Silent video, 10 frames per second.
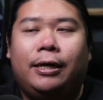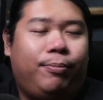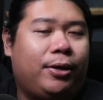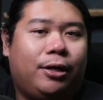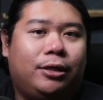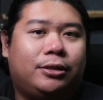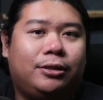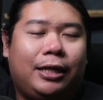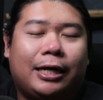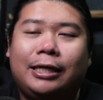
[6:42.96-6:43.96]
because
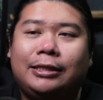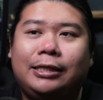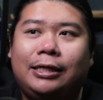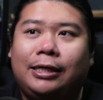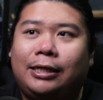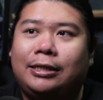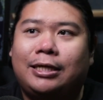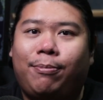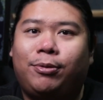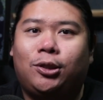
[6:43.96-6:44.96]
Lakesi in this
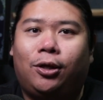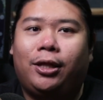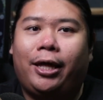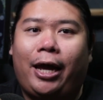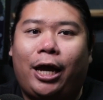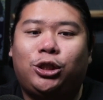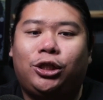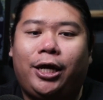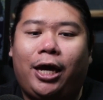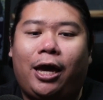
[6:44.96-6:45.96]
episode
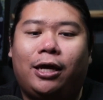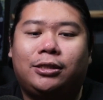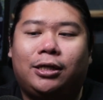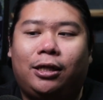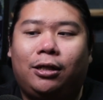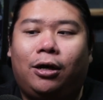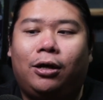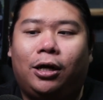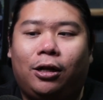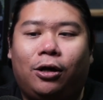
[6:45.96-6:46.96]
actually has a
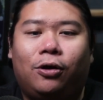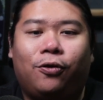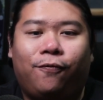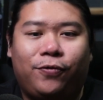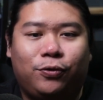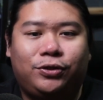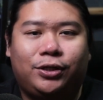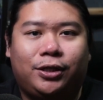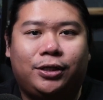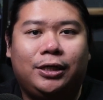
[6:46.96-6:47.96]
lot of
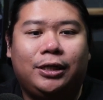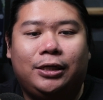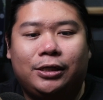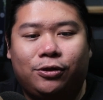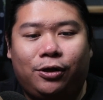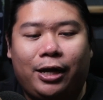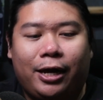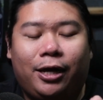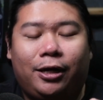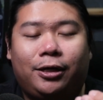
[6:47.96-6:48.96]
future, you know,
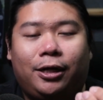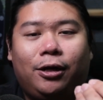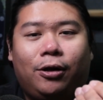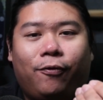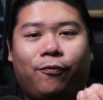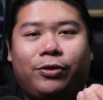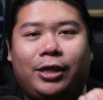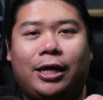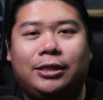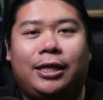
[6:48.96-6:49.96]
like a lot of
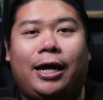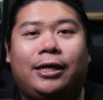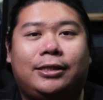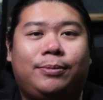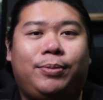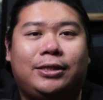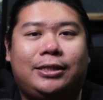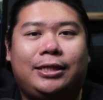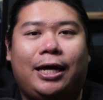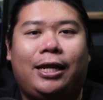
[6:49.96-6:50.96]
things that has been
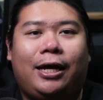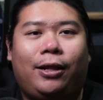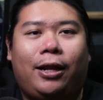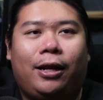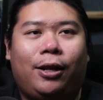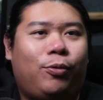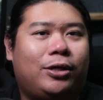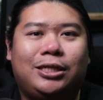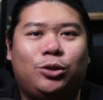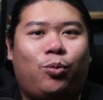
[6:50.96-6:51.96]
said, and
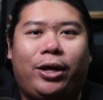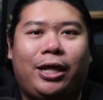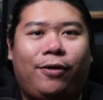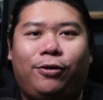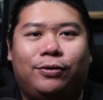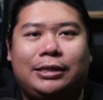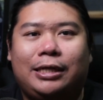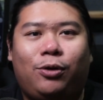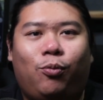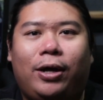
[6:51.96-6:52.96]
we're just waiting to
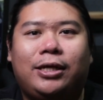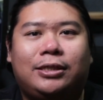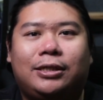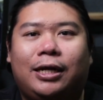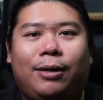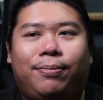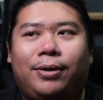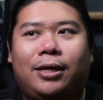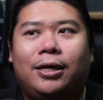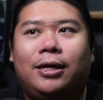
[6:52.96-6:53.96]
see what is gonna
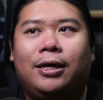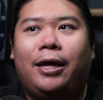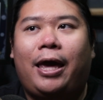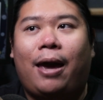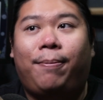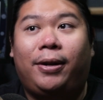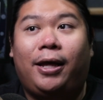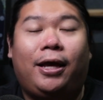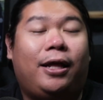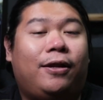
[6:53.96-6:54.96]
be
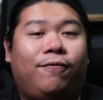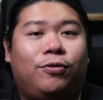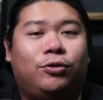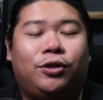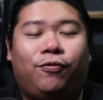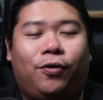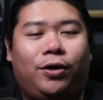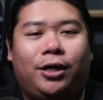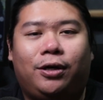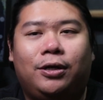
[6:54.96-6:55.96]
happening in the future for
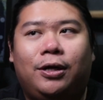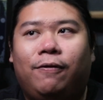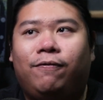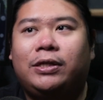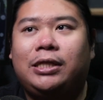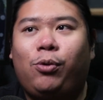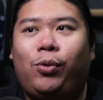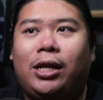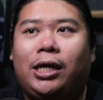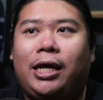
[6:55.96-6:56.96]
her. Firstly,
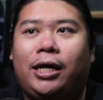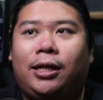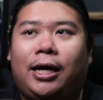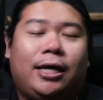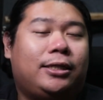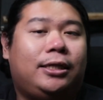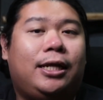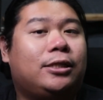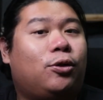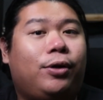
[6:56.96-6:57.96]
we learned that Lakesi
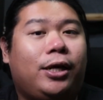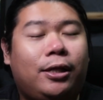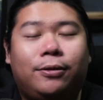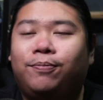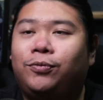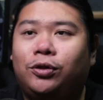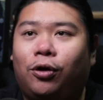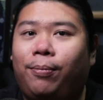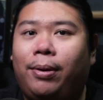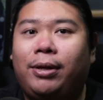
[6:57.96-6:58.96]
does not eat,
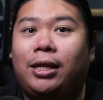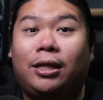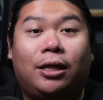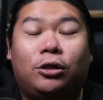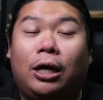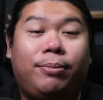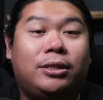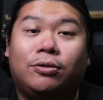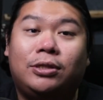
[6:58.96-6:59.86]
so maybe the Abyssal